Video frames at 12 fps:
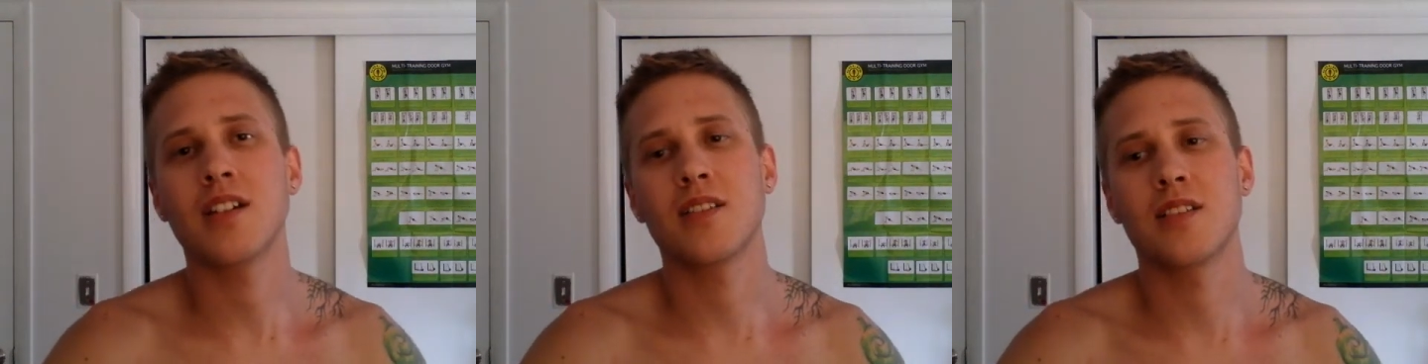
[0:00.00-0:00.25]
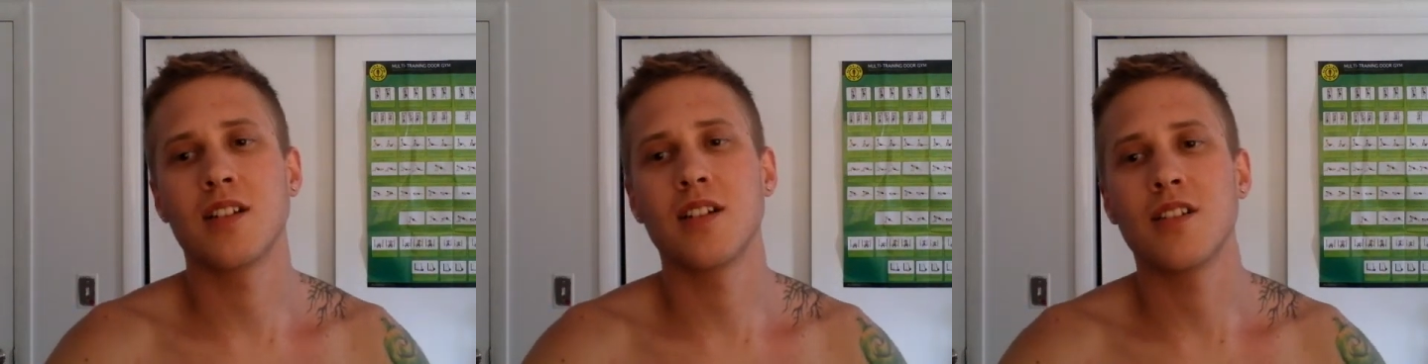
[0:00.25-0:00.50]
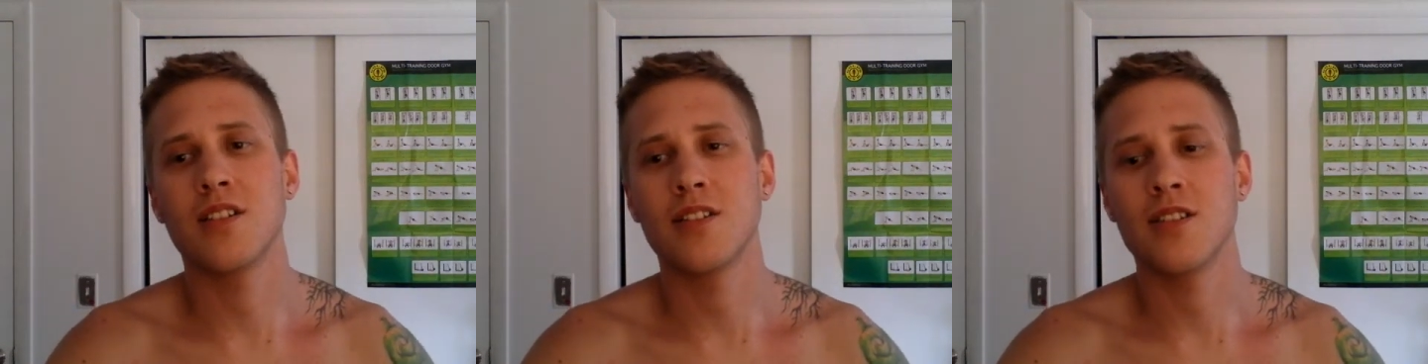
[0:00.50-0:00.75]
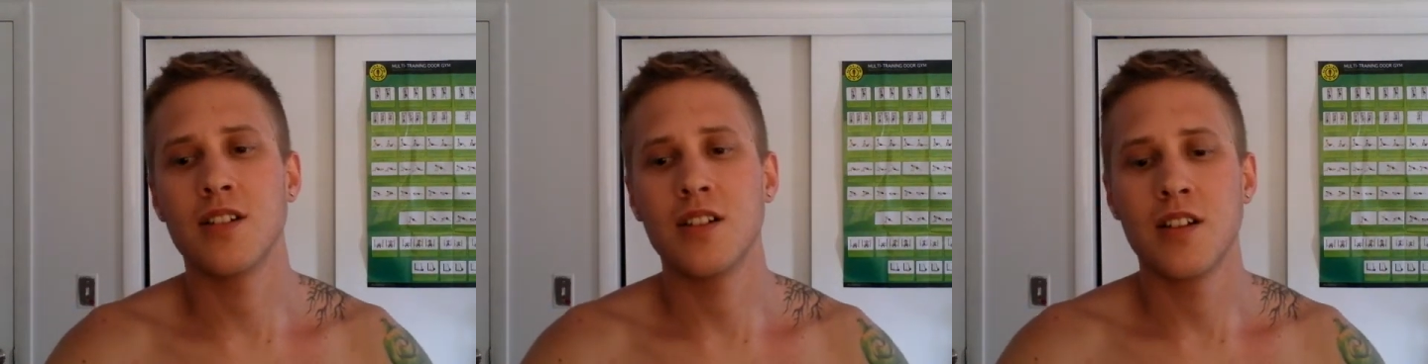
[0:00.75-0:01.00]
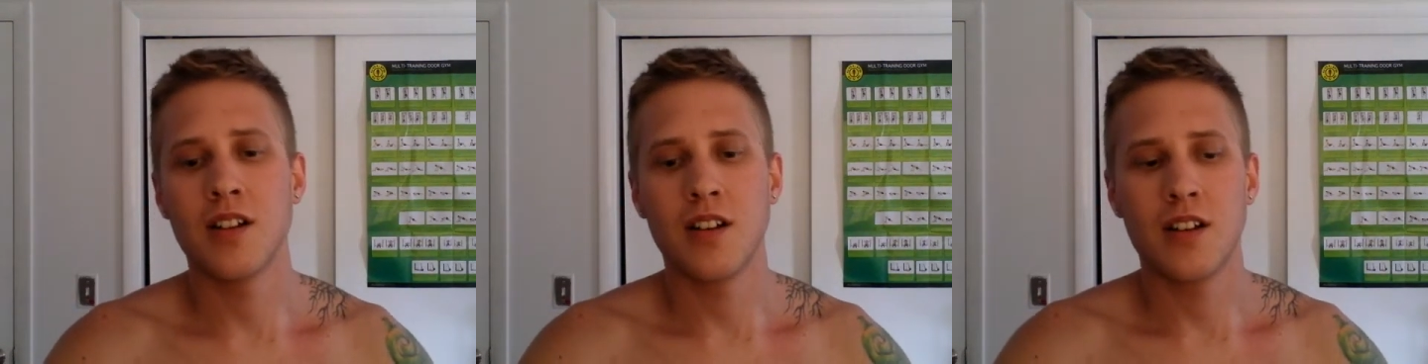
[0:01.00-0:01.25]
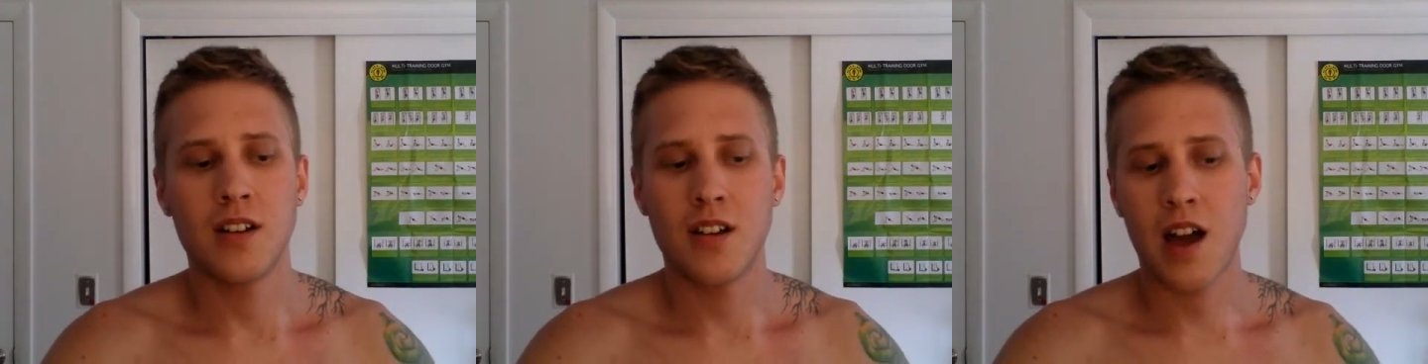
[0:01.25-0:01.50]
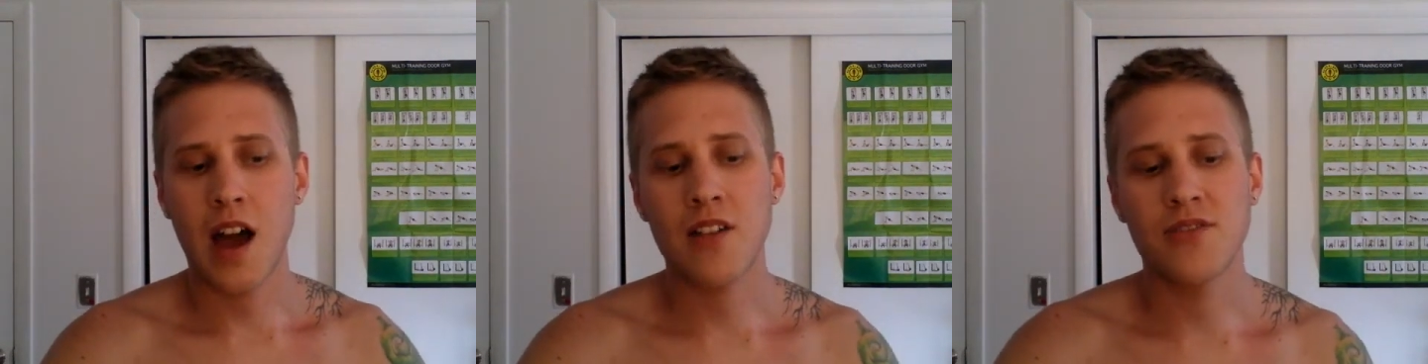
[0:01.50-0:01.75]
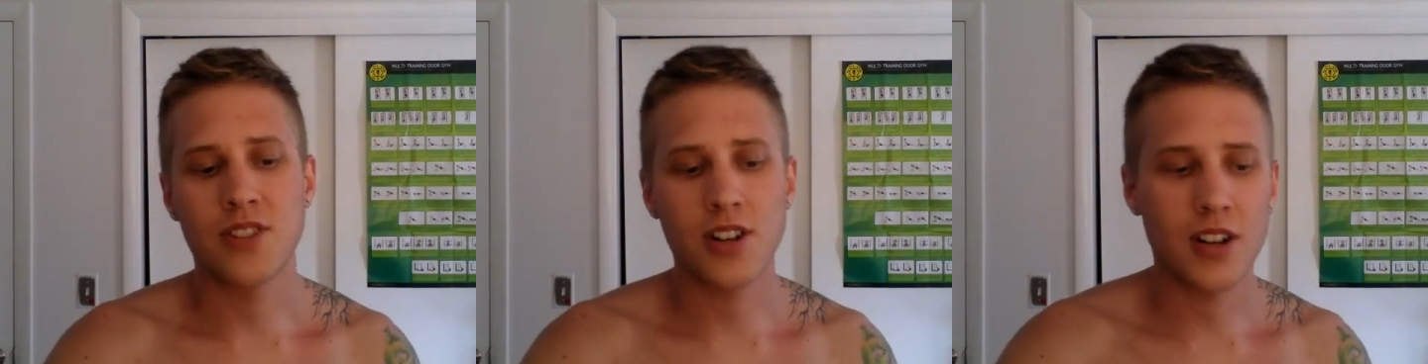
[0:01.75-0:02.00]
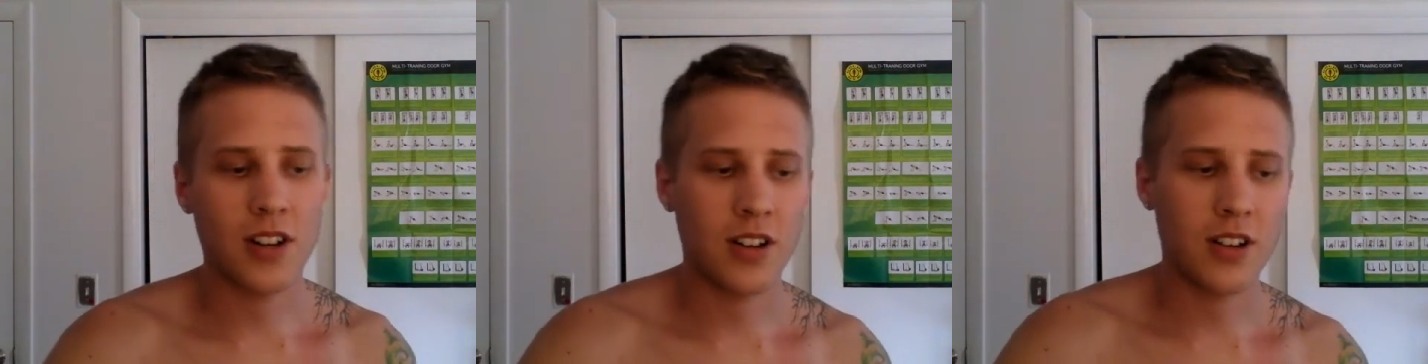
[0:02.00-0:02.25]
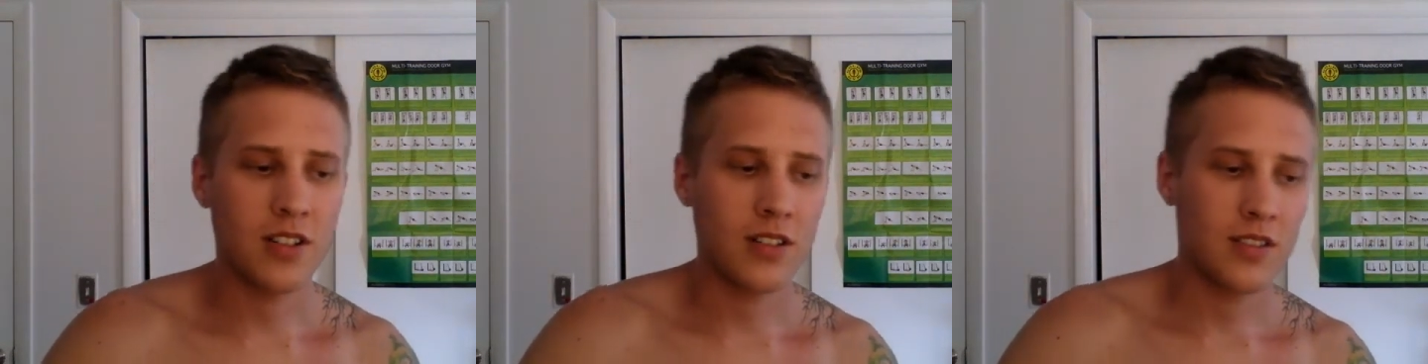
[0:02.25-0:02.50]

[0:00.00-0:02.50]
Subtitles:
until after